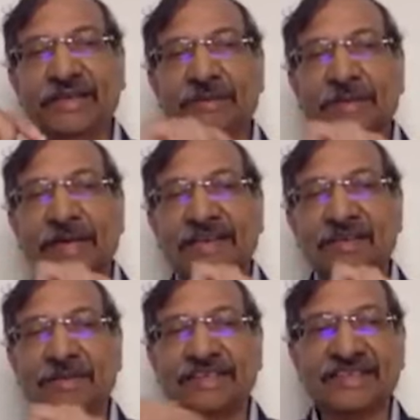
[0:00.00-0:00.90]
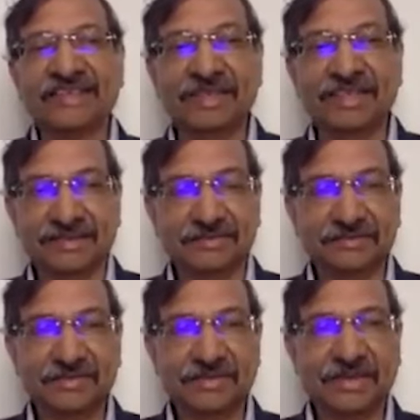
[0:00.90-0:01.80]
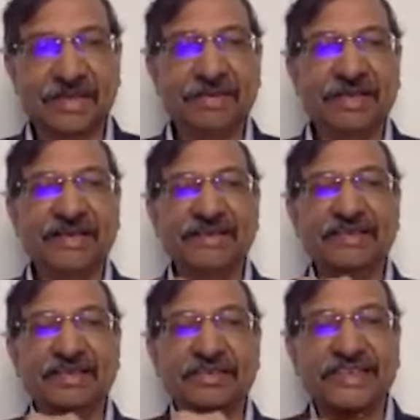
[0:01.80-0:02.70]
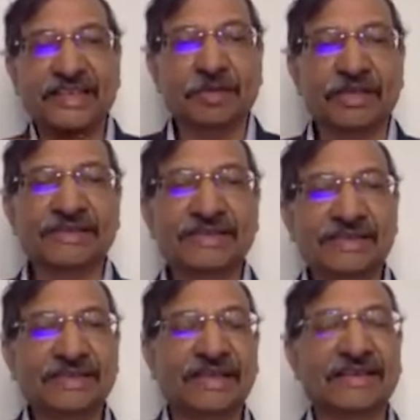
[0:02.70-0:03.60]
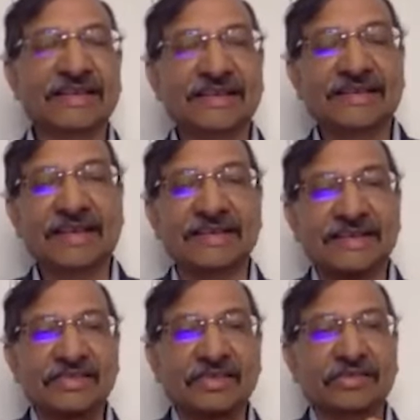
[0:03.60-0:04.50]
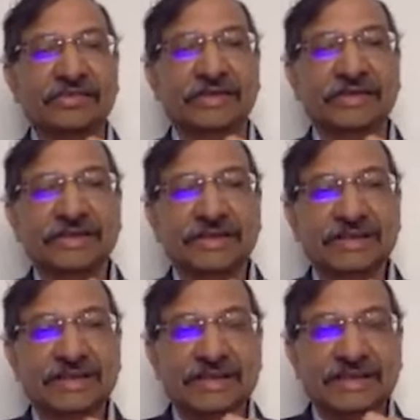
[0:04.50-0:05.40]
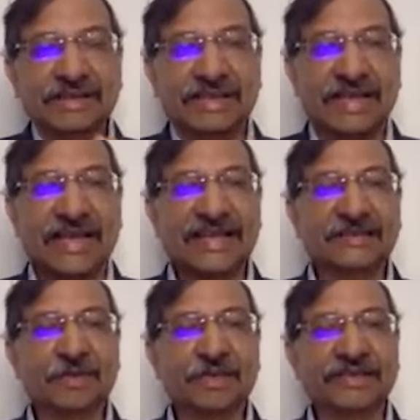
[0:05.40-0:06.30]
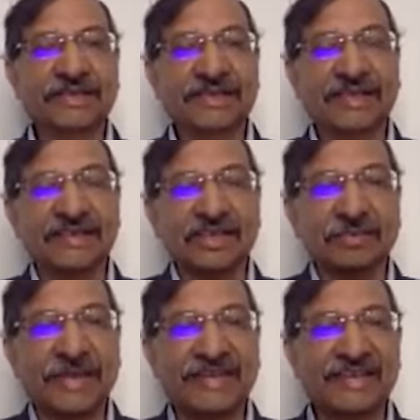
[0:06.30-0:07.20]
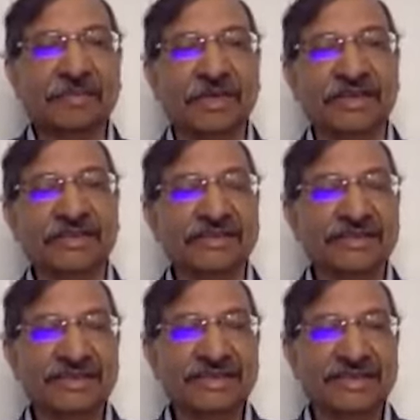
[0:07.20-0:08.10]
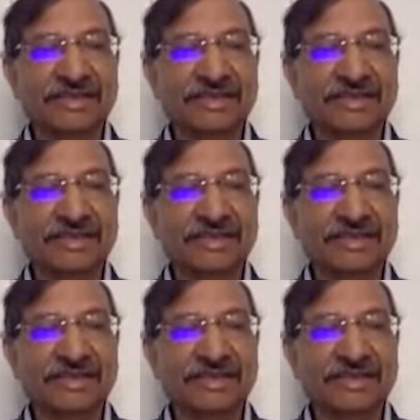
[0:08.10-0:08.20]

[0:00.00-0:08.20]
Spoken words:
product in the marketplace are similar. There'll be hundreds of HR product, hundreds of health product, hundreds of banking products.